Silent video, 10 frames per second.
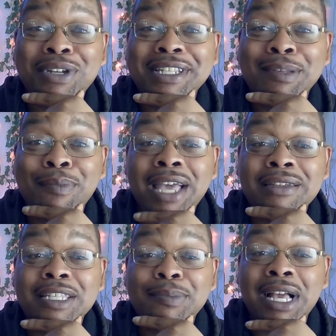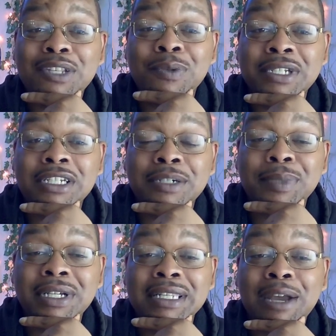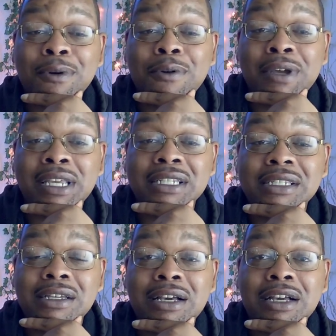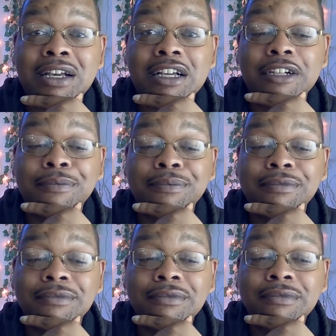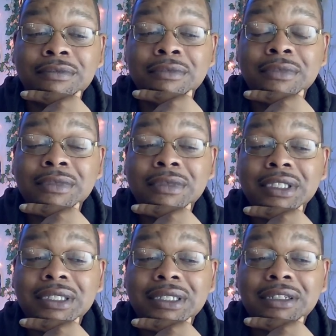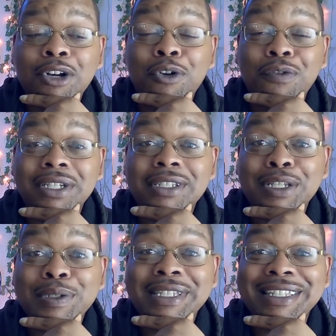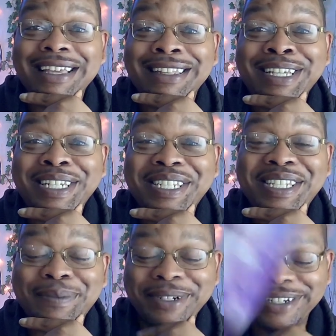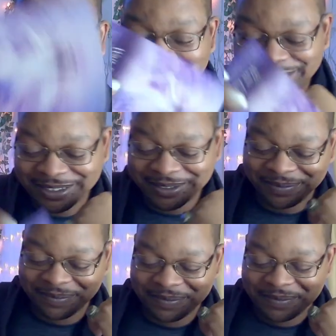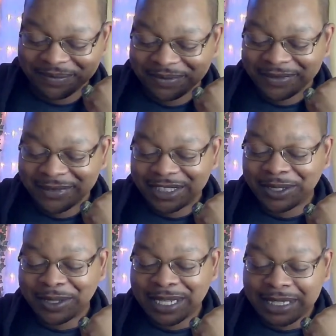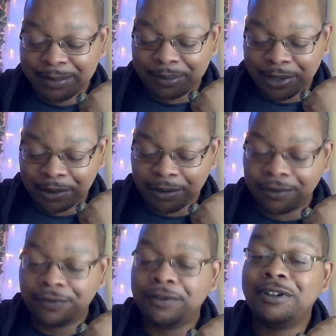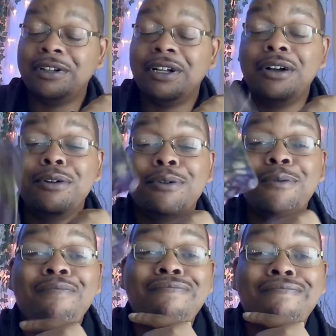putting in some magic this past winter because now we're going into hopefully slowly sailing into summer. So that's beautiful. Oh,